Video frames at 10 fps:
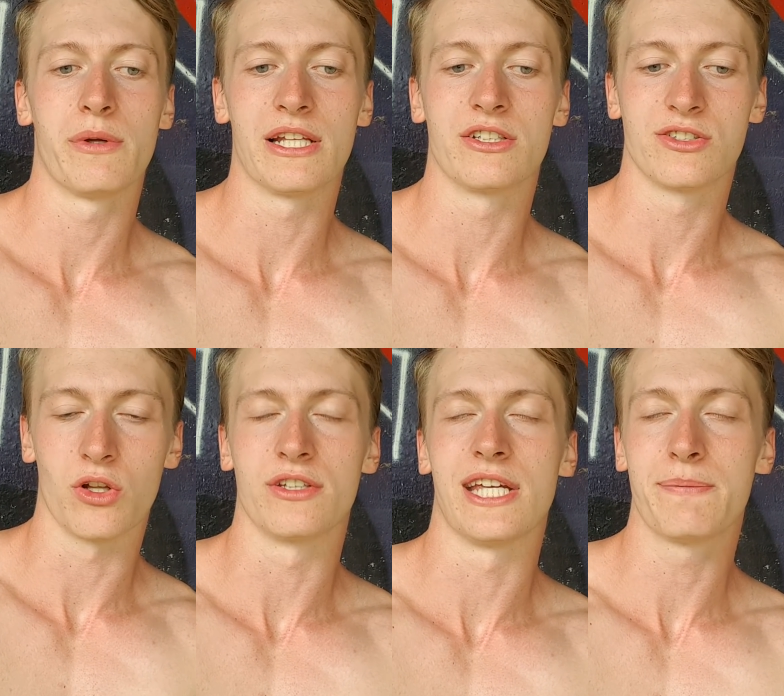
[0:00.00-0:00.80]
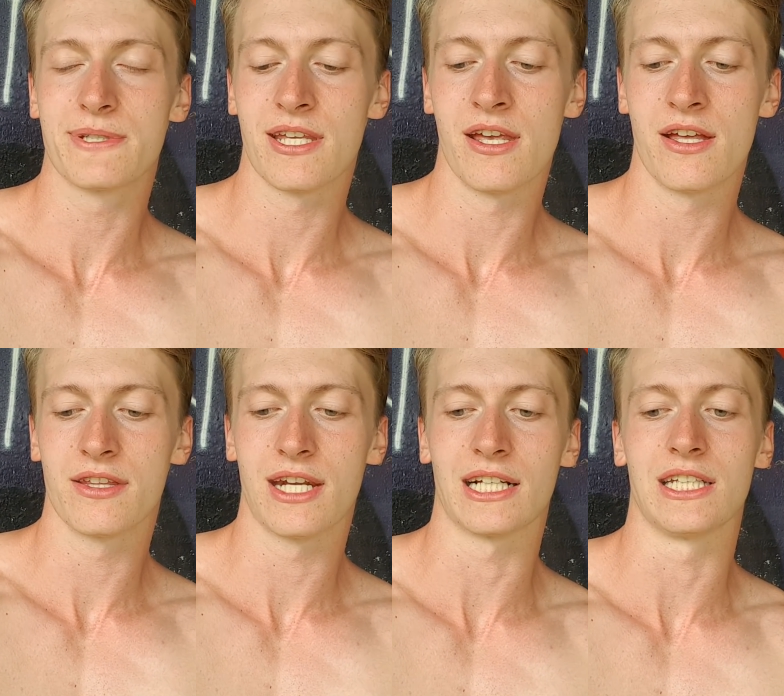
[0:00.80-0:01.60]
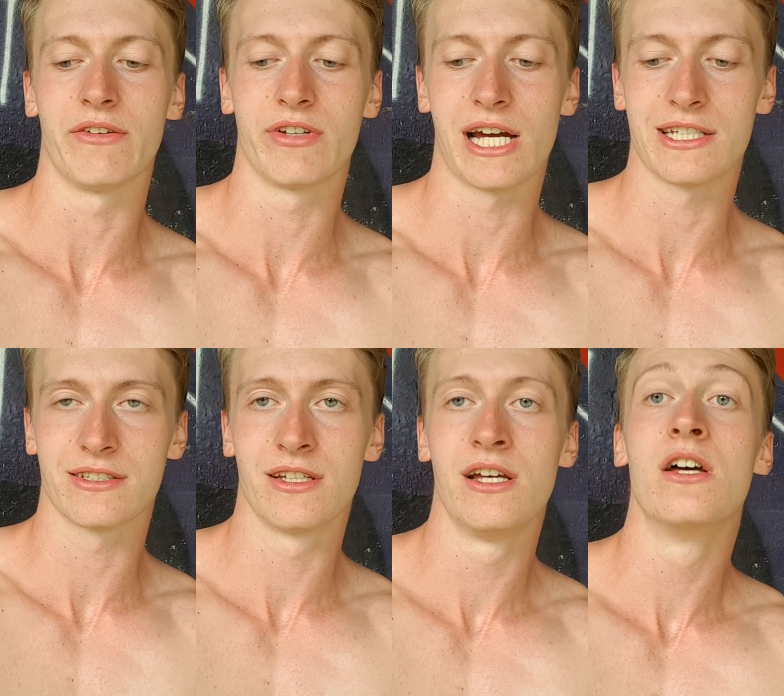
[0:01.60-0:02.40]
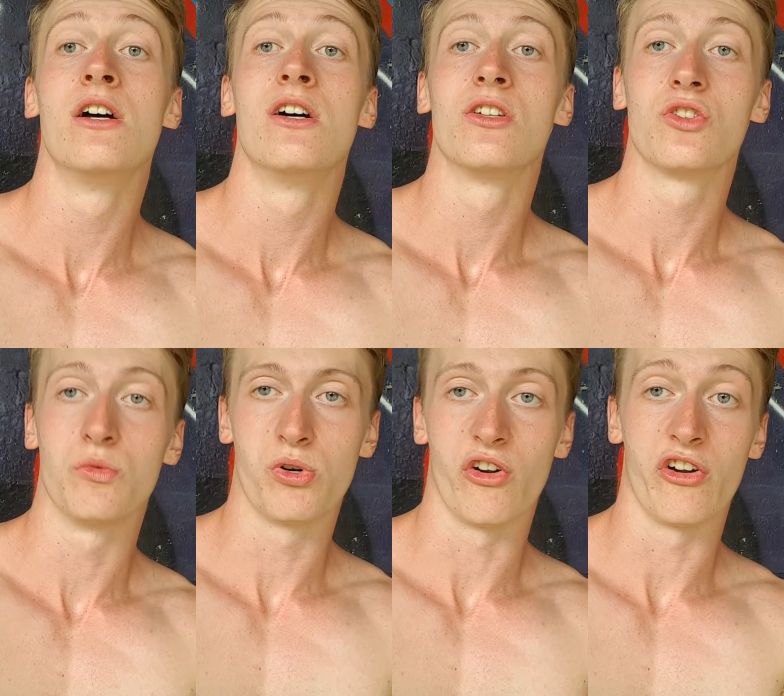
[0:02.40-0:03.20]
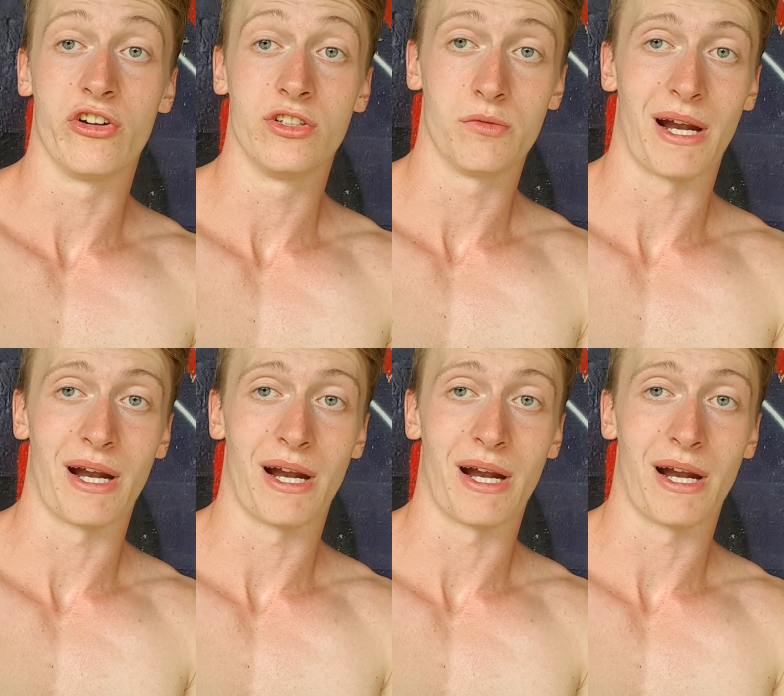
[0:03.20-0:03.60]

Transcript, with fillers: really solid tips that I can give you guys to improve your